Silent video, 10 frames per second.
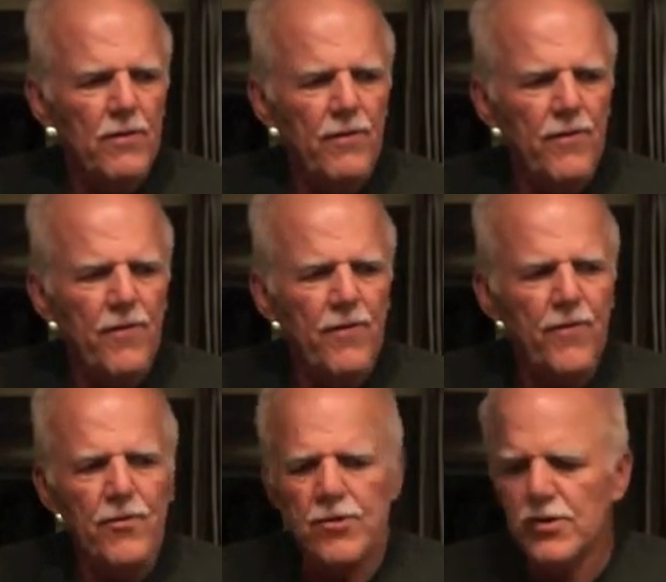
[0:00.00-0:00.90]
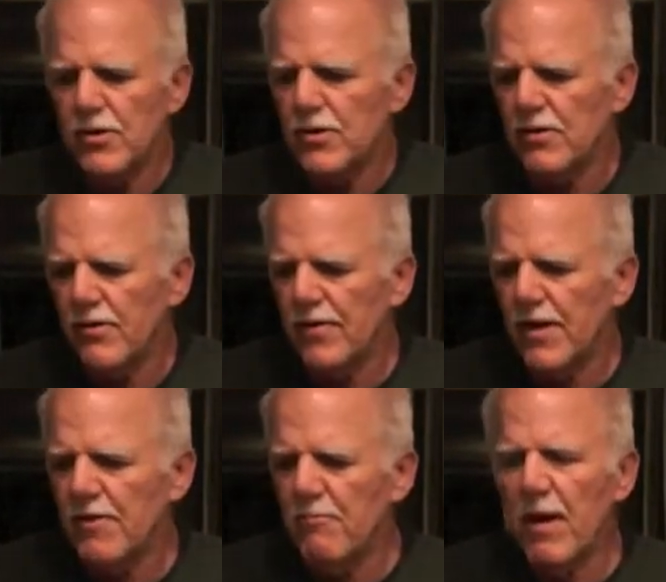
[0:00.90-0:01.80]
first
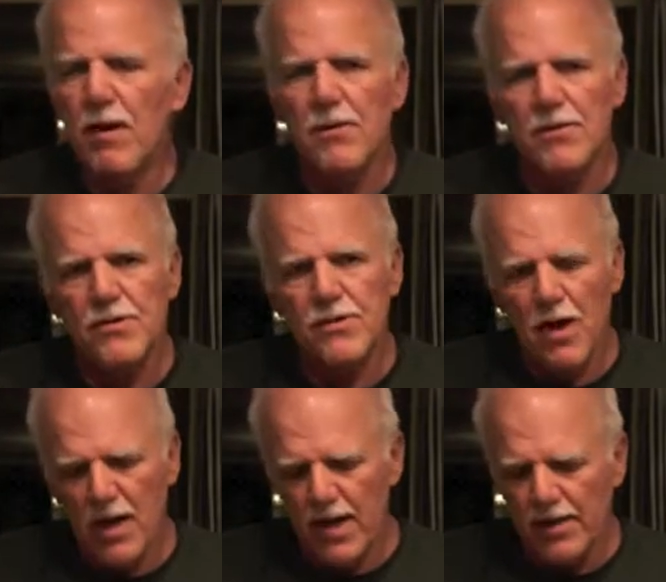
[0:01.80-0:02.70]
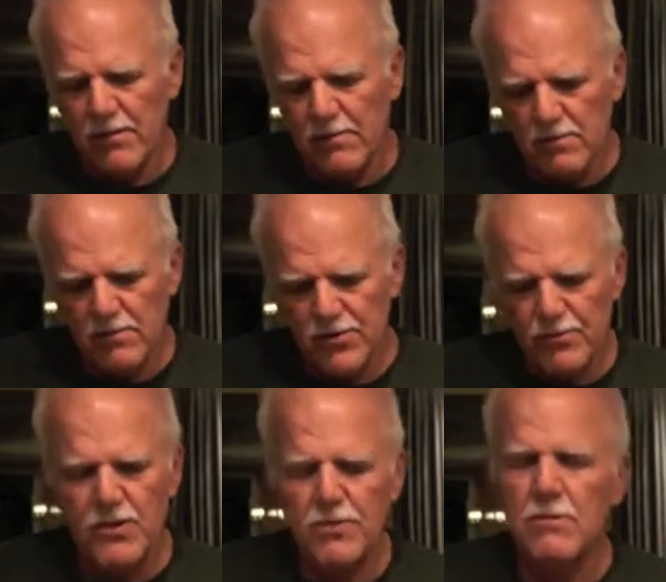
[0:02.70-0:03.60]
fundamental design
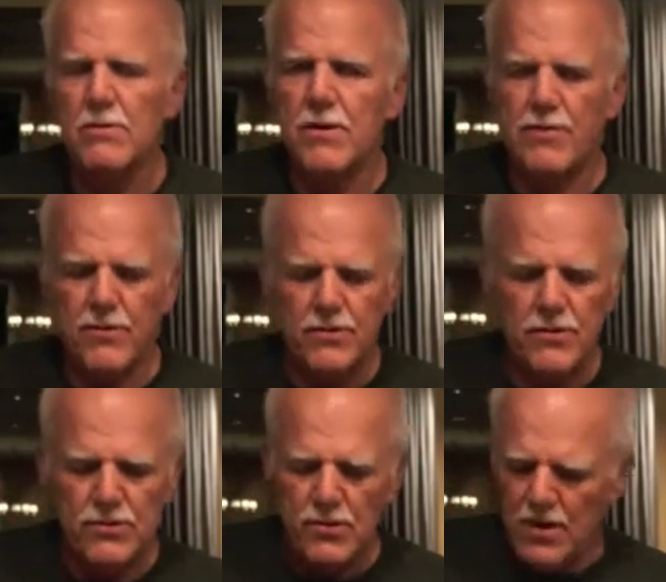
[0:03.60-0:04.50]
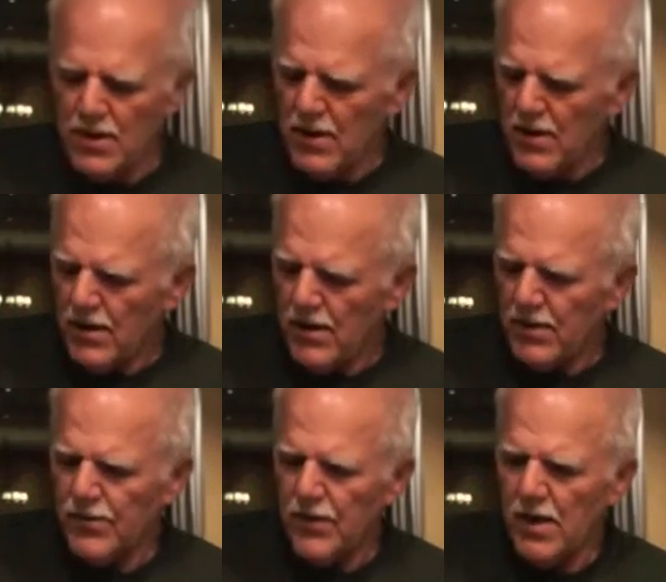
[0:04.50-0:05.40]
structural difference
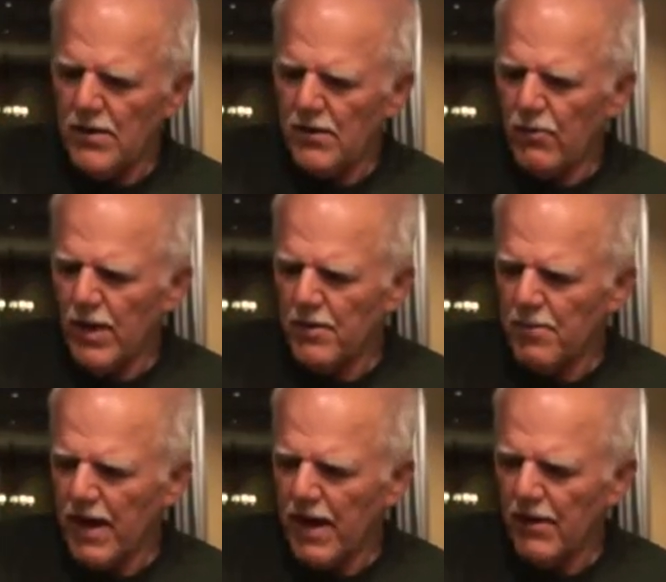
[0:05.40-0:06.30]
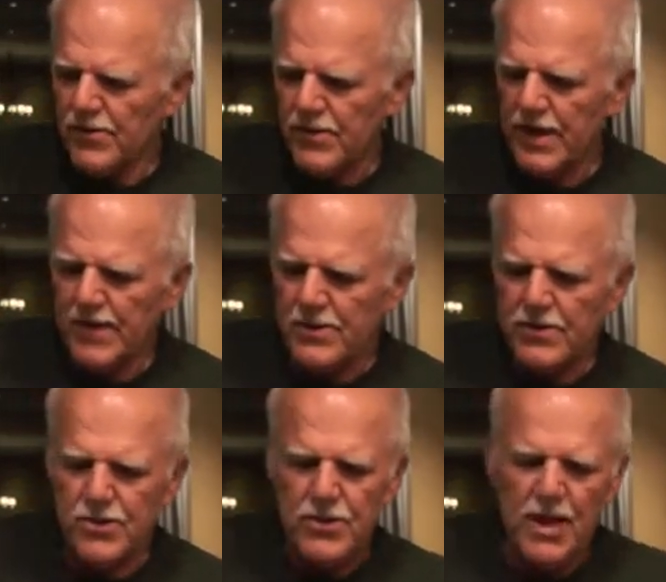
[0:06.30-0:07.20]
is in the way the paddle is attached to
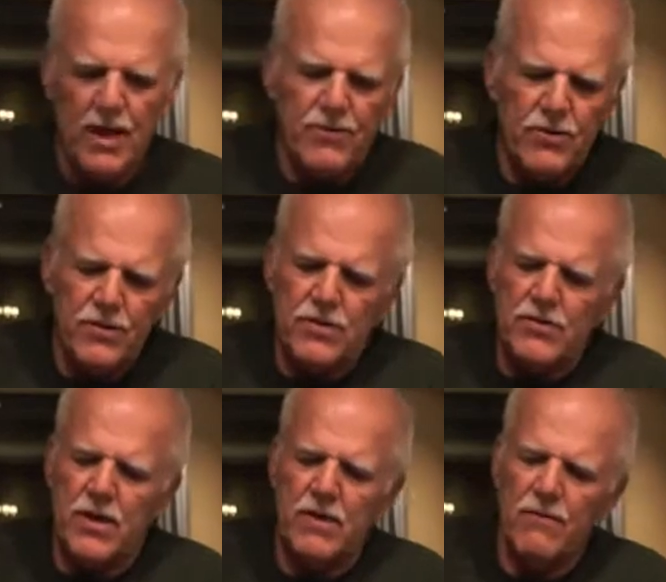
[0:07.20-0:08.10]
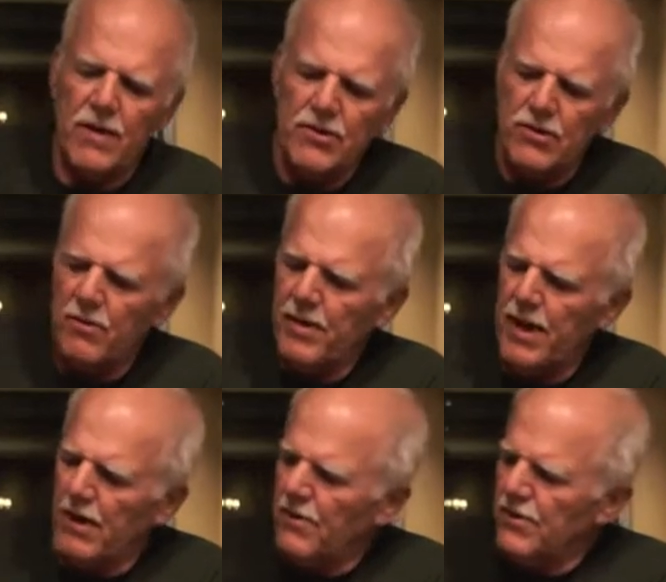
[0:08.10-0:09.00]
the shaft. So this is a conventional
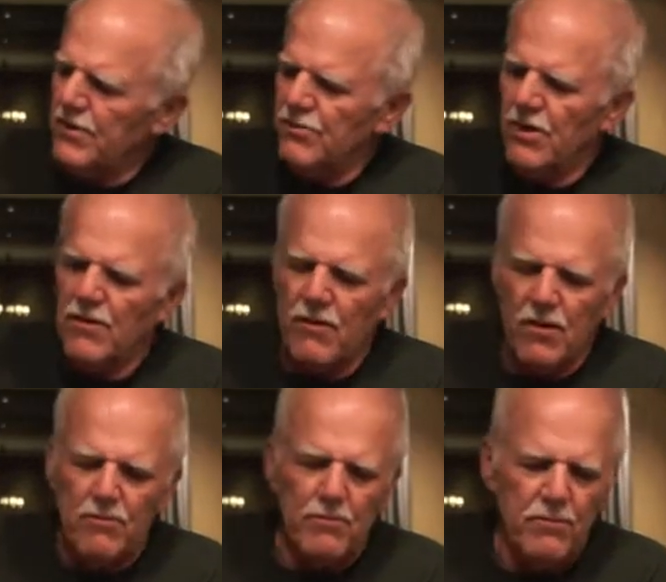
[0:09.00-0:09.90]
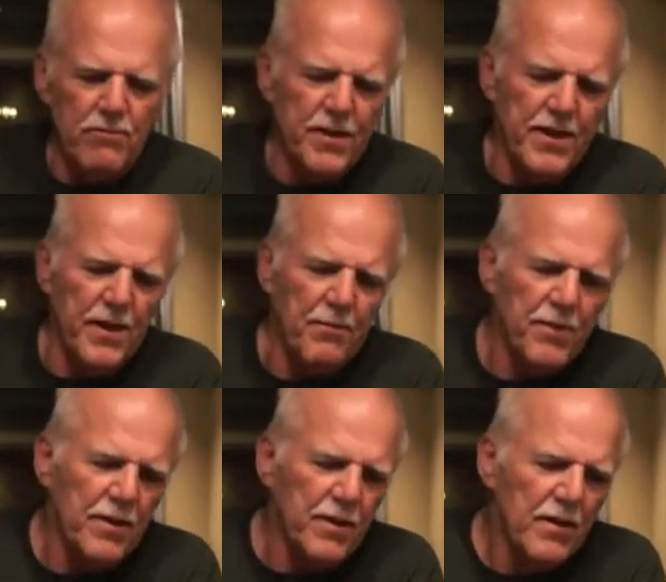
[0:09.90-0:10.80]
paddle. This is one of our beat up